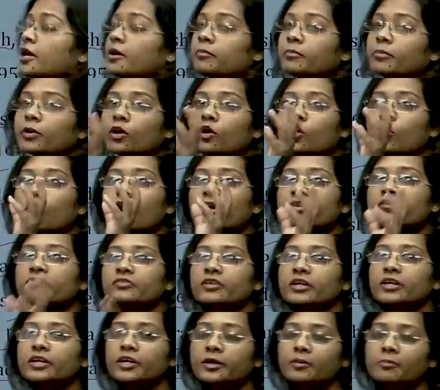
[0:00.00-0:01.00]
because the
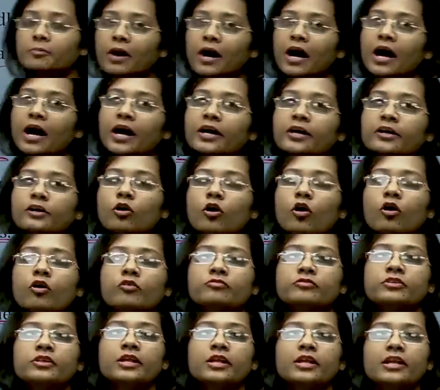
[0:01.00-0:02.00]
demand of
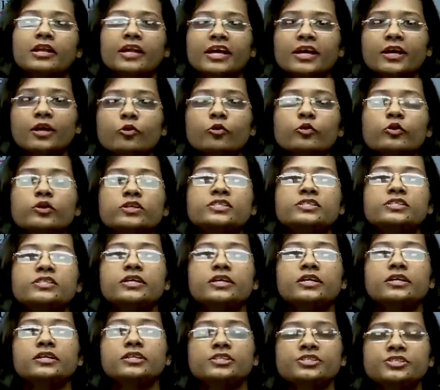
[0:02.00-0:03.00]
the
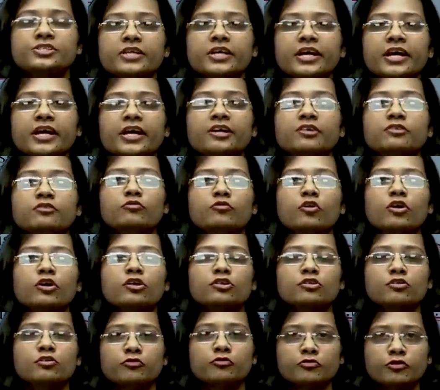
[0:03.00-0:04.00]
linguistic states was
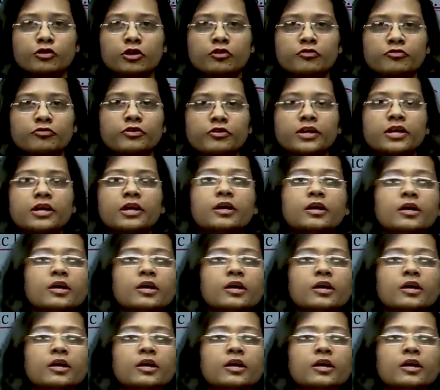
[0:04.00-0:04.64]
fulfilled